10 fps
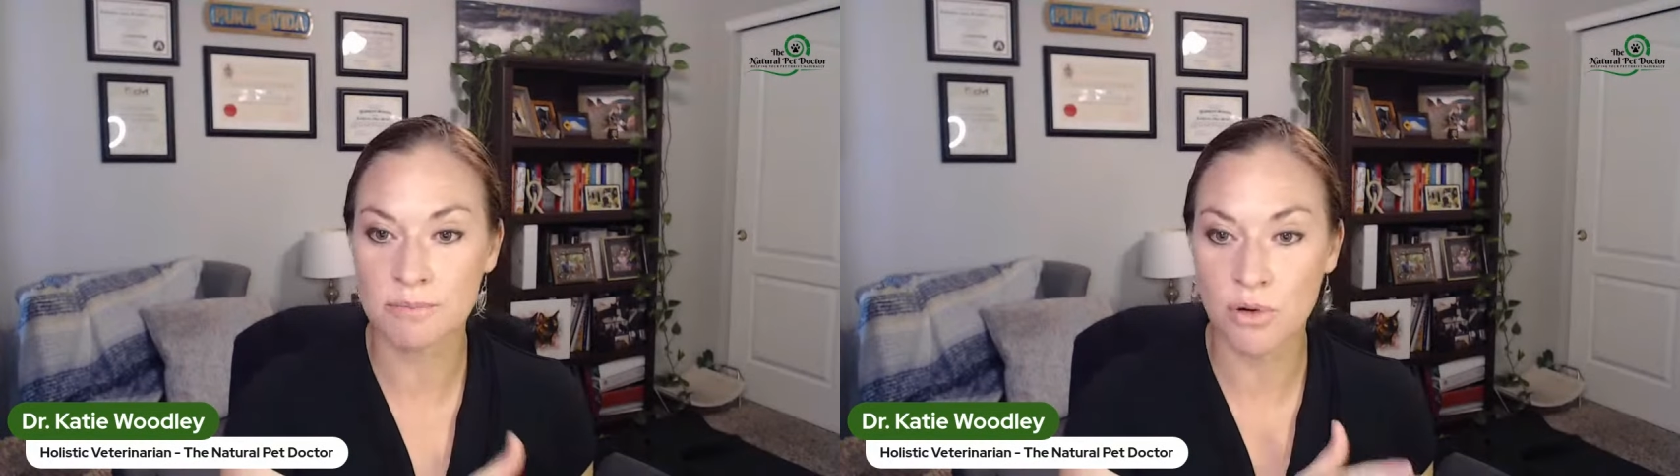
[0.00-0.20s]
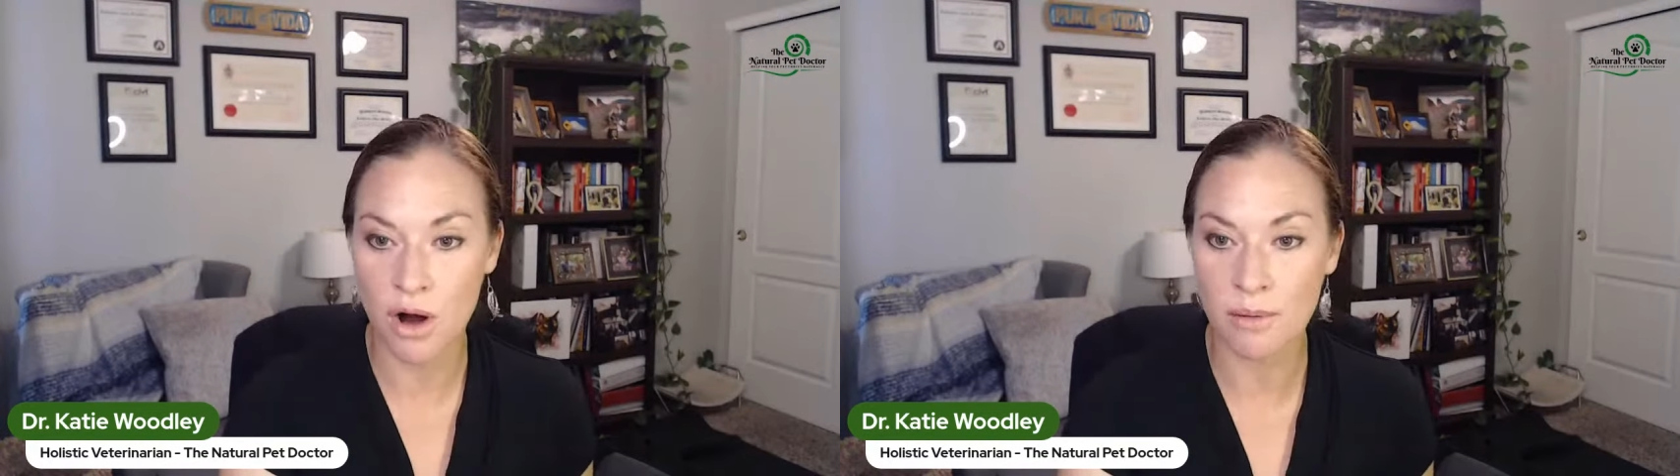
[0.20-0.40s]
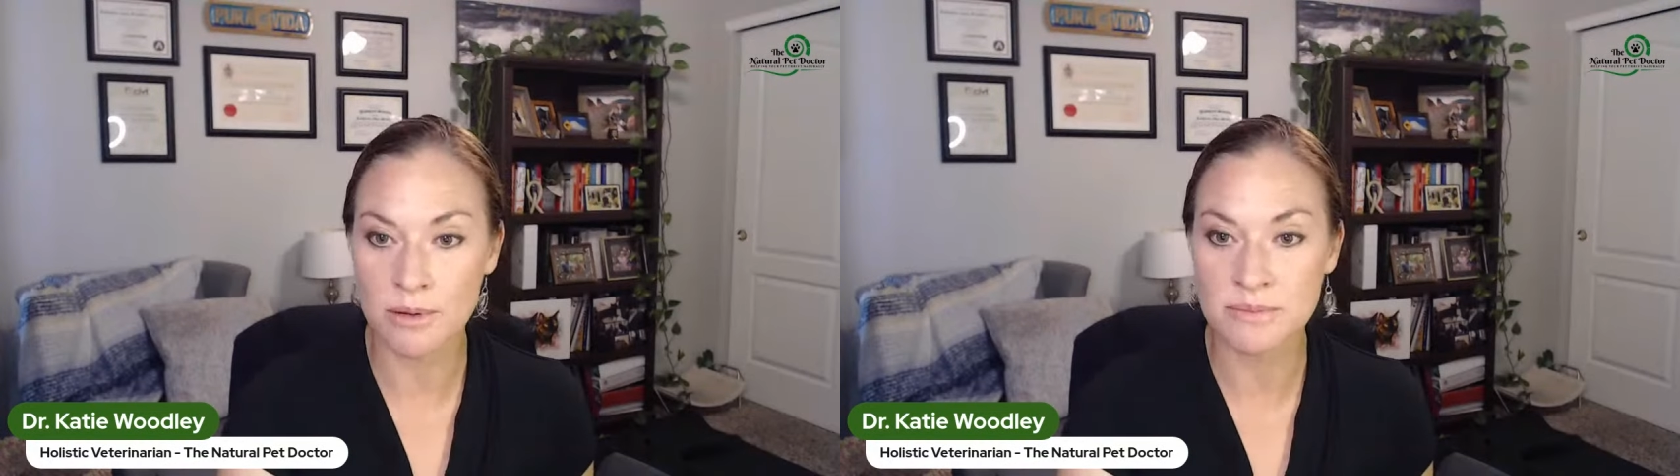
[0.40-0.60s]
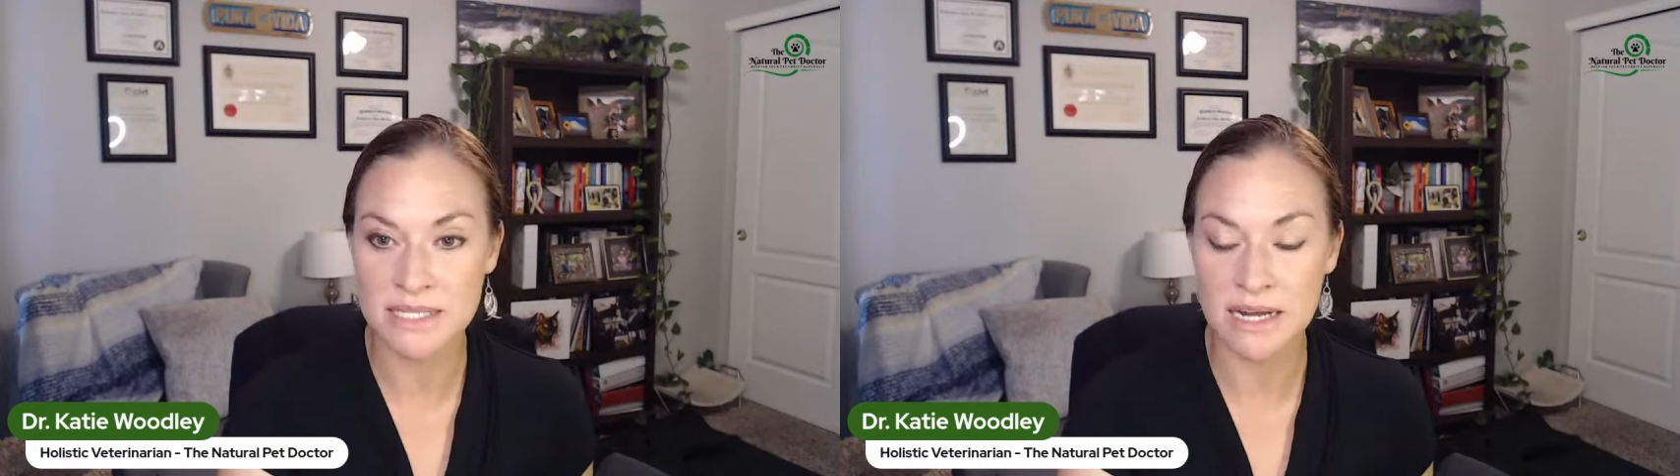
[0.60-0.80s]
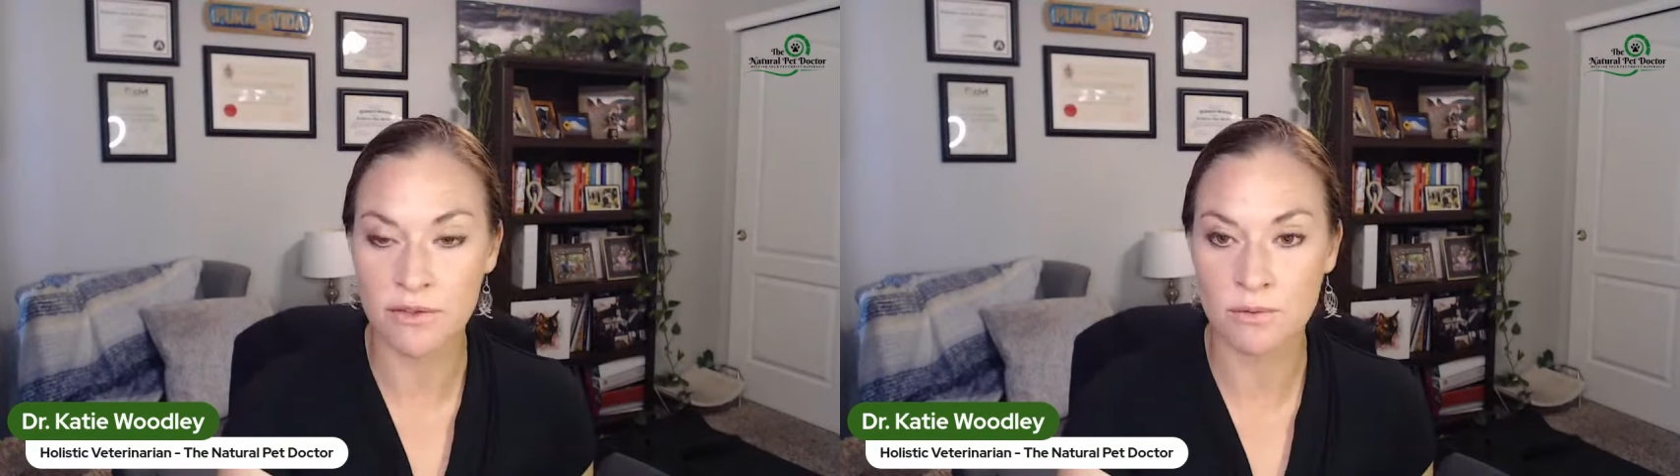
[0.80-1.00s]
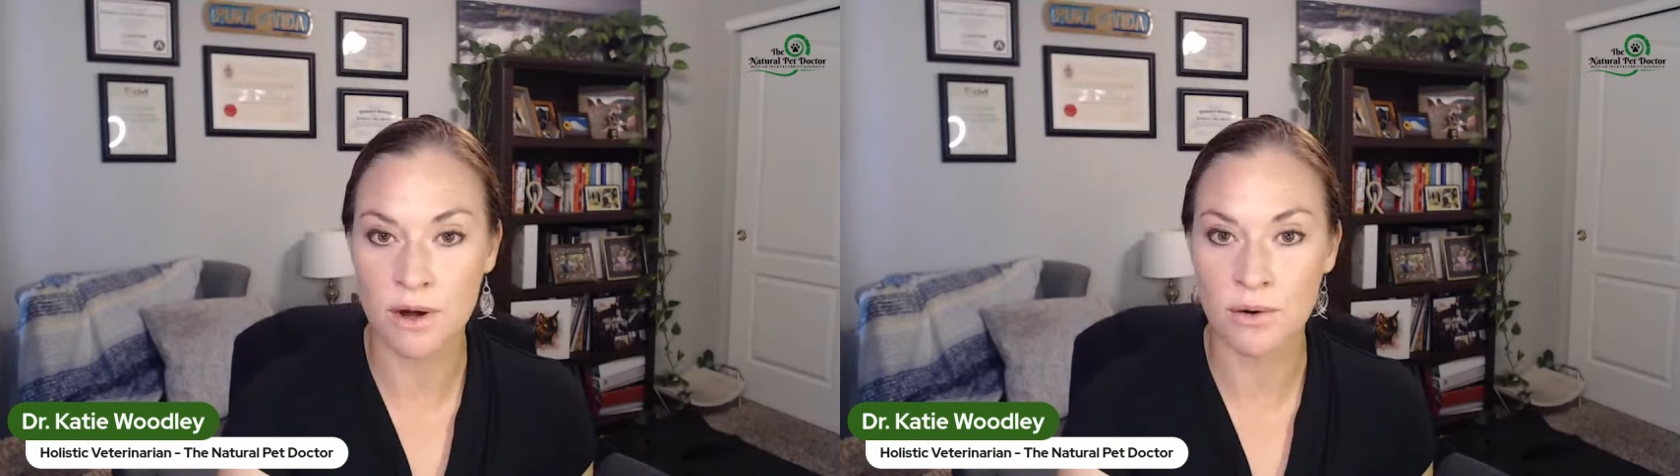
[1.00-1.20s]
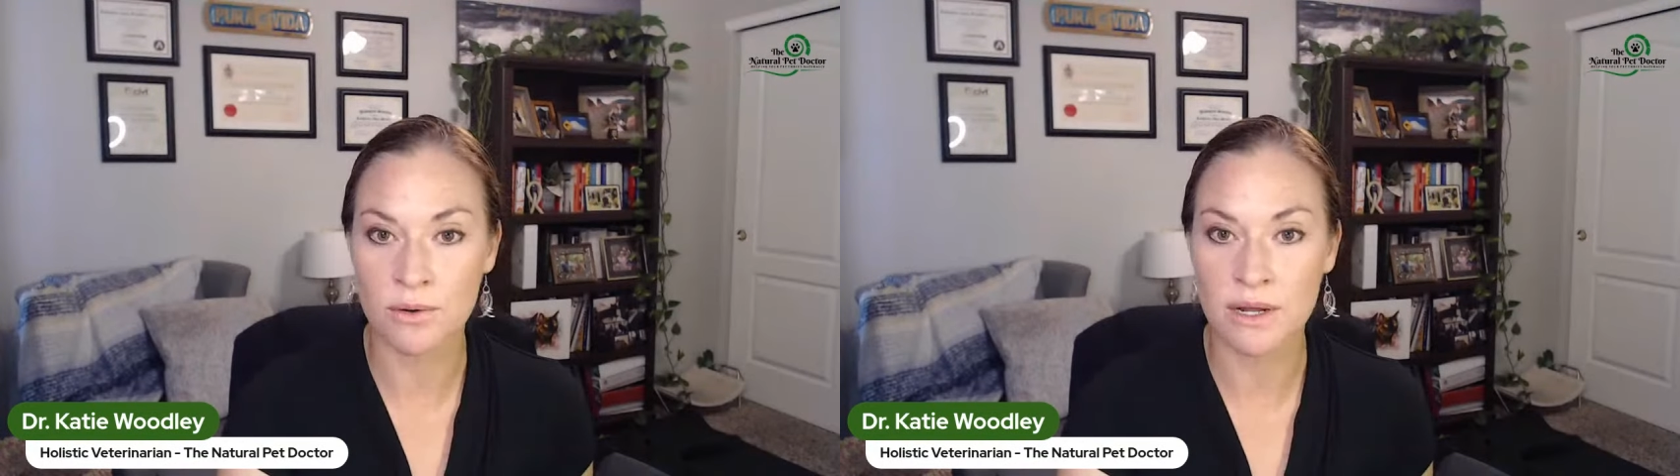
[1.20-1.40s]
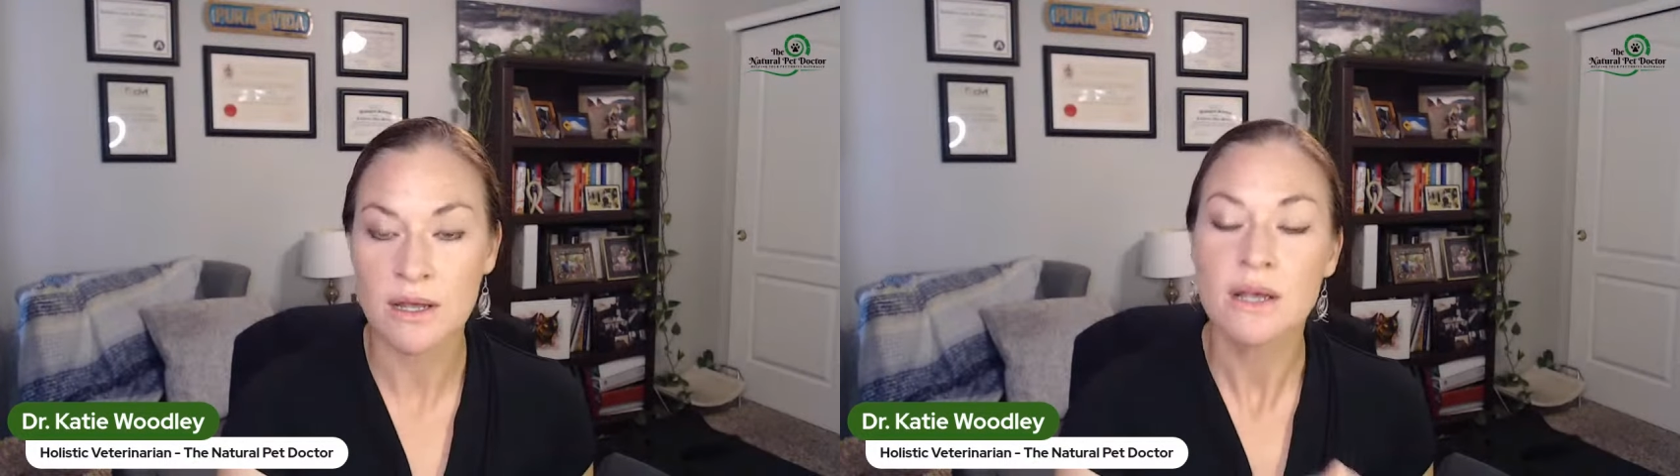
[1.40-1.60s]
problems down the road.